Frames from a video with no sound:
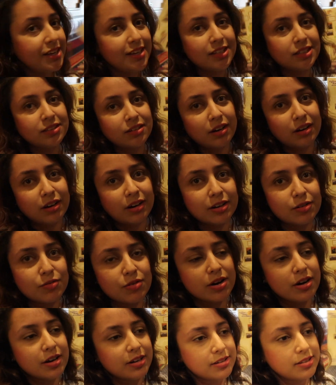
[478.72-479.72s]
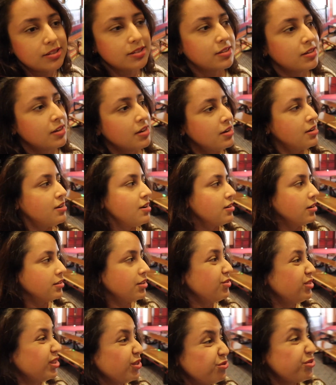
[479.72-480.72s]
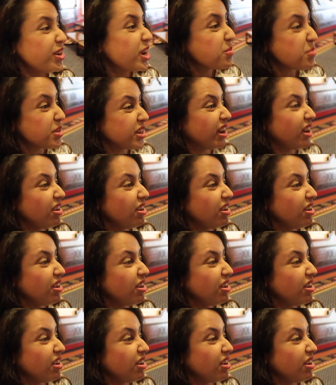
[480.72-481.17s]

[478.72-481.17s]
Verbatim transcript: these artworks. And I don't see Figment